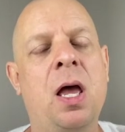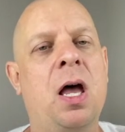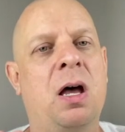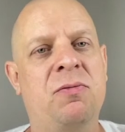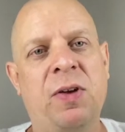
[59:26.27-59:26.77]

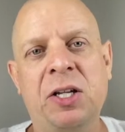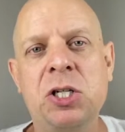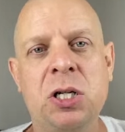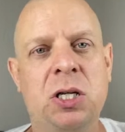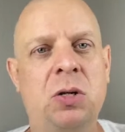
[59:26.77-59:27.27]

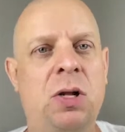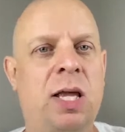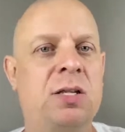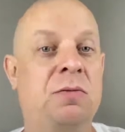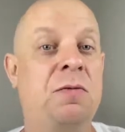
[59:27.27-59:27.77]
eventually you'd like
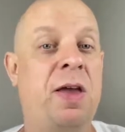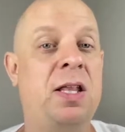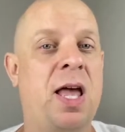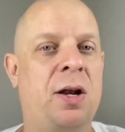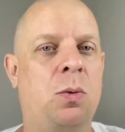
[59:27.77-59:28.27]
to fade
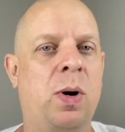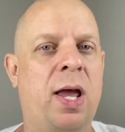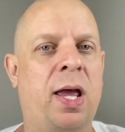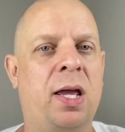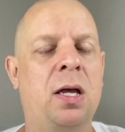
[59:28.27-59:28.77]
that
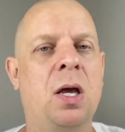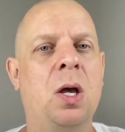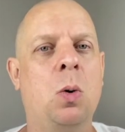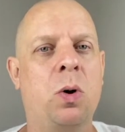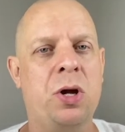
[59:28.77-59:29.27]
away
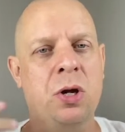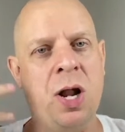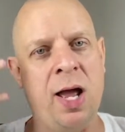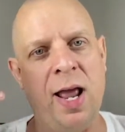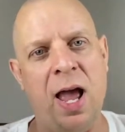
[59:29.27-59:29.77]
where you're
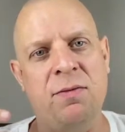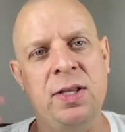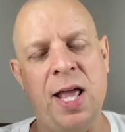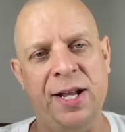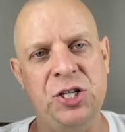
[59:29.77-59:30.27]
not having
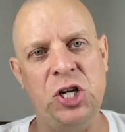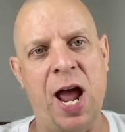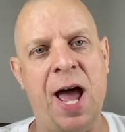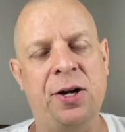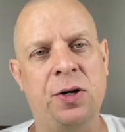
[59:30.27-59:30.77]
that
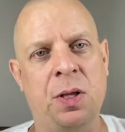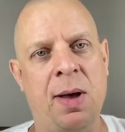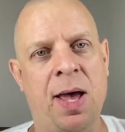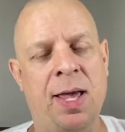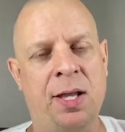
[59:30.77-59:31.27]
chatter in the
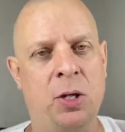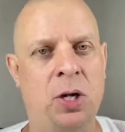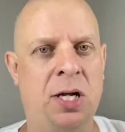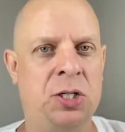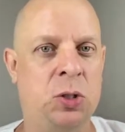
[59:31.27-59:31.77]
mind and you're
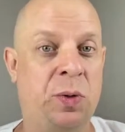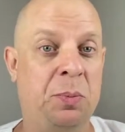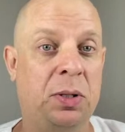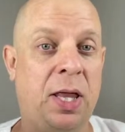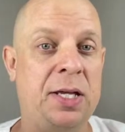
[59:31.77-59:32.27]
not just
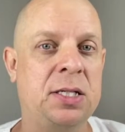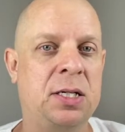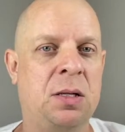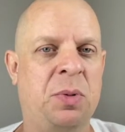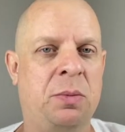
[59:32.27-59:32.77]
replacing
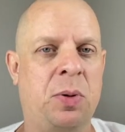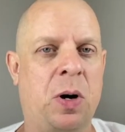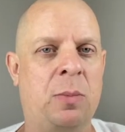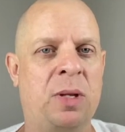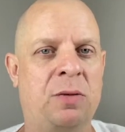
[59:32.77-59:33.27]
the
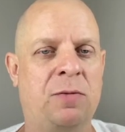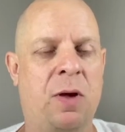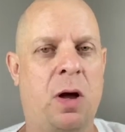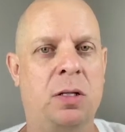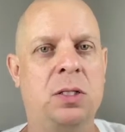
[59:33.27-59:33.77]
bombardment of
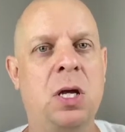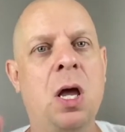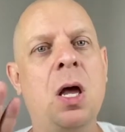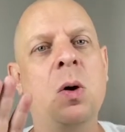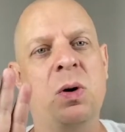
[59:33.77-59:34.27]
thoughts
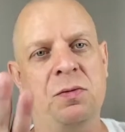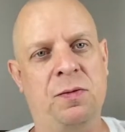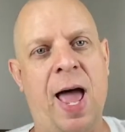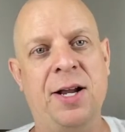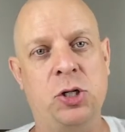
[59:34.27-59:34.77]
with
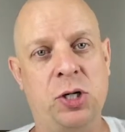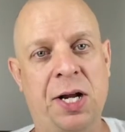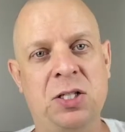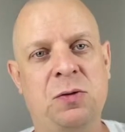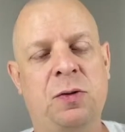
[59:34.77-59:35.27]
flat
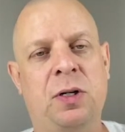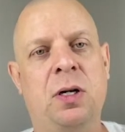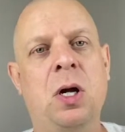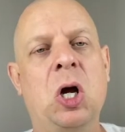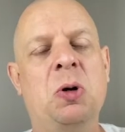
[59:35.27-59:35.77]
transfer,
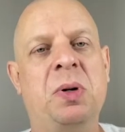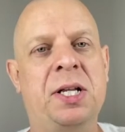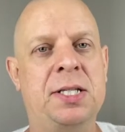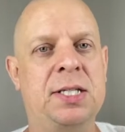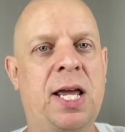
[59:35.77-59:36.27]
but
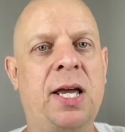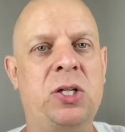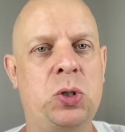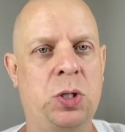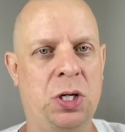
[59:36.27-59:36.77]
instead
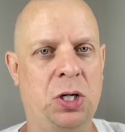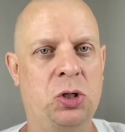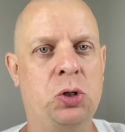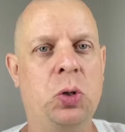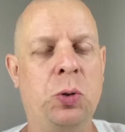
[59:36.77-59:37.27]
you can
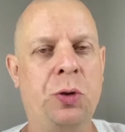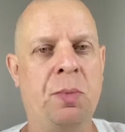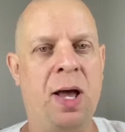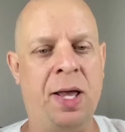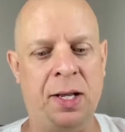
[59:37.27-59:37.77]
control the
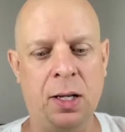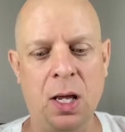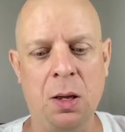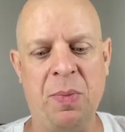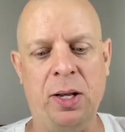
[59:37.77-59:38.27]
mind
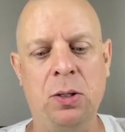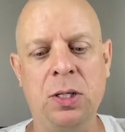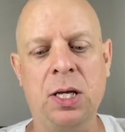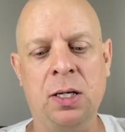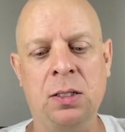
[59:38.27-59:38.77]
by
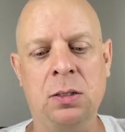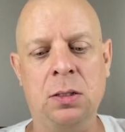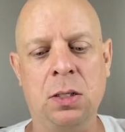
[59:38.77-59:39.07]
looking